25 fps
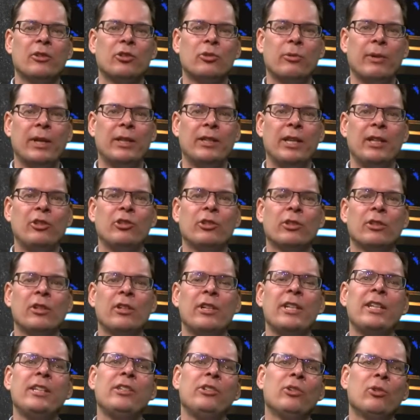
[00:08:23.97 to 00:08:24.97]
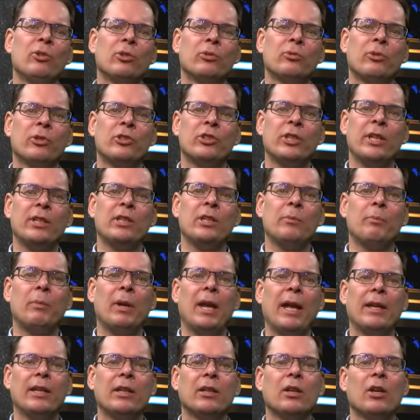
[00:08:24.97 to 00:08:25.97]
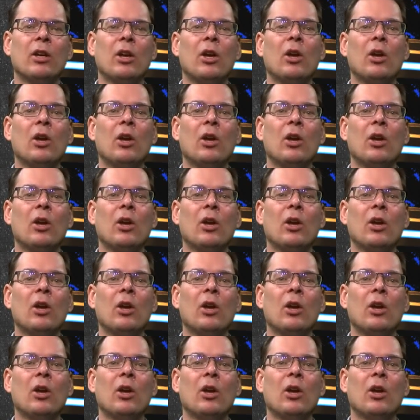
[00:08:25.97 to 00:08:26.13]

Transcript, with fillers: traditionally used for city planning,